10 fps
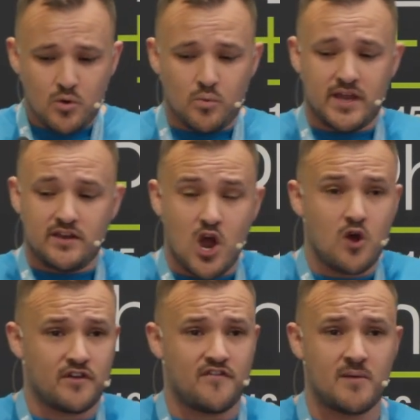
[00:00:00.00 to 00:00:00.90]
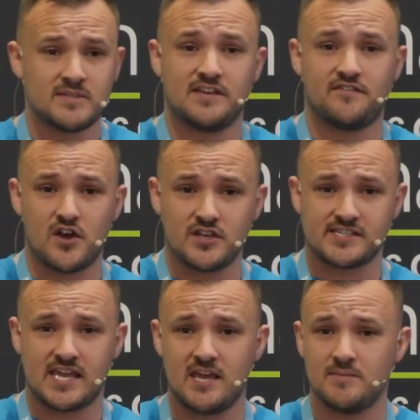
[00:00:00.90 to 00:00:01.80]
We know the Pharmacy First
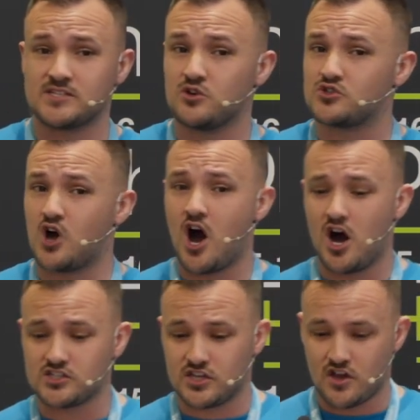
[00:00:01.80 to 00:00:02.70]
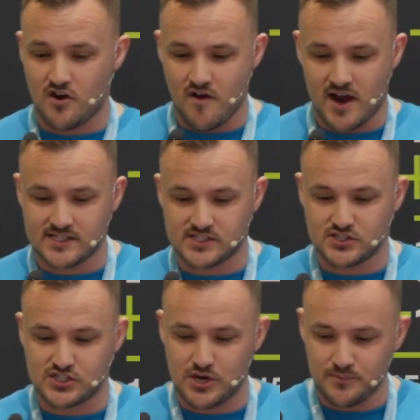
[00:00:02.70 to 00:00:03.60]
scheme is also hot on the
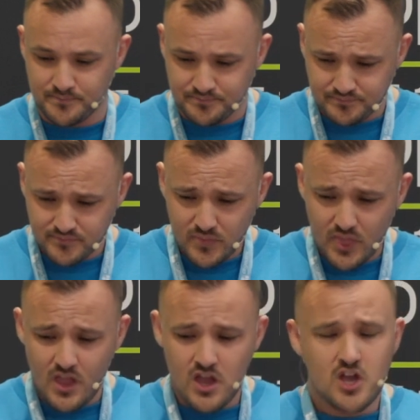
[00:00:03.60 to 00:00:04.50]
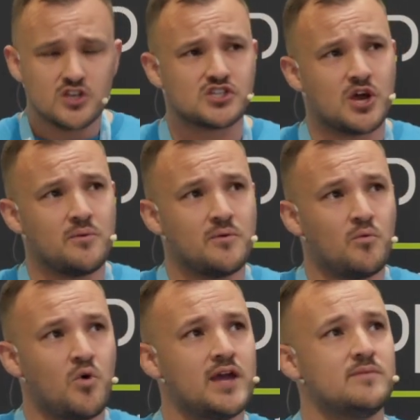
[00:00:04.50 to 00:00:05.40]
horizon too. So
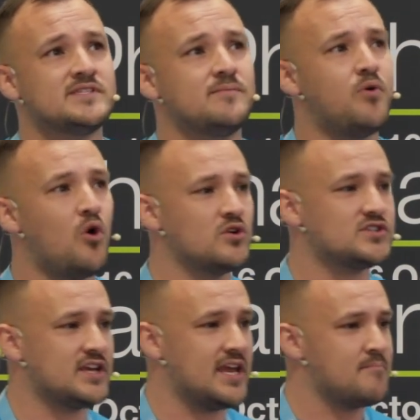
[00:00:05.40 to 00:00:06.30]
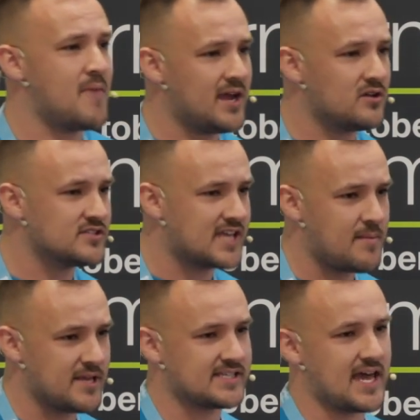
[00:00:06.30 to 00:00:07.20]
what it was important in Michael's
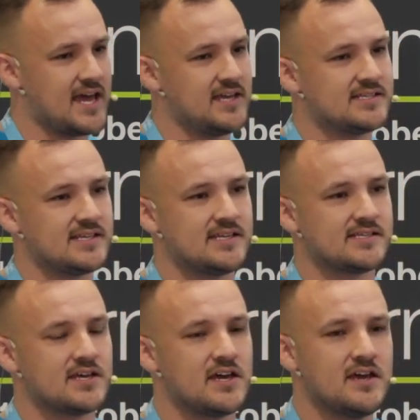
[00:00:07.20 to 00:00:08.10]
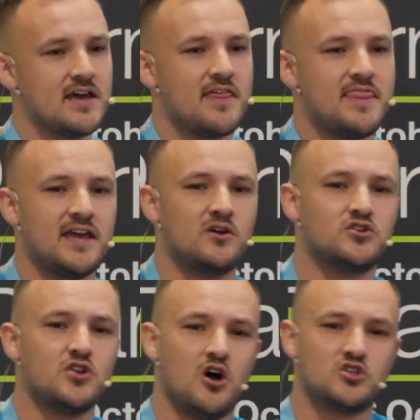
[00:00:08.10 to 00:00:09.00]
Chemist case is that they
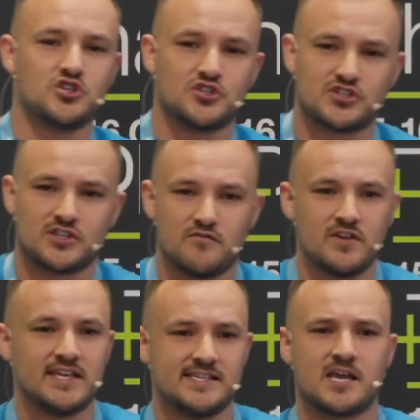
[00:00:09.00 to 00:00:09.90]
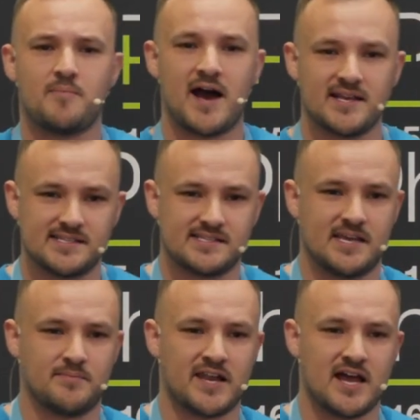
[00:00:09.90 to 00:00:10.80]
could not just release
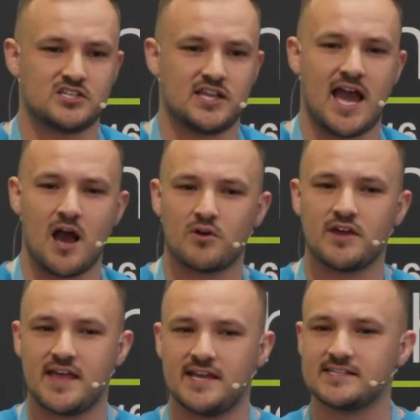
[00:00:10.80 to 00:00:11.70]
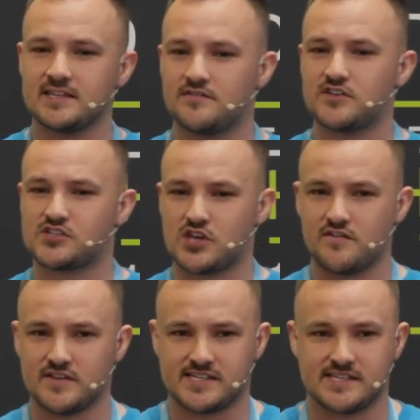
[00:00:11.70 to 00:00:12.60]
capacity, but actually how can they deliver
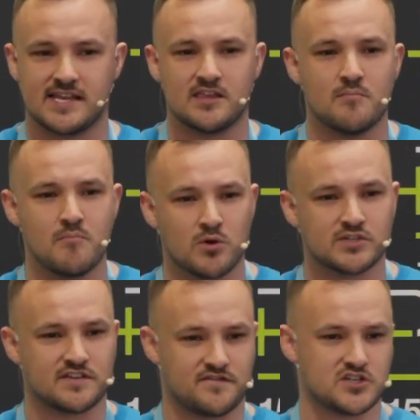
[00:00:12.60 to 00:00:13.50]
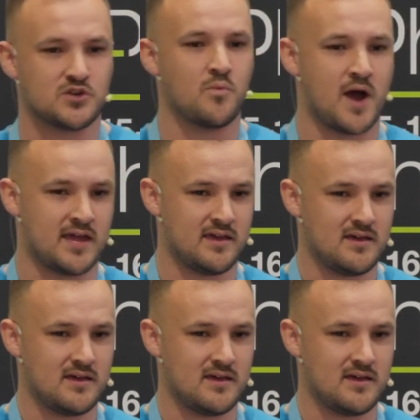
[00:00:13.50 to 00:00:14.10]
services in the most efficient way?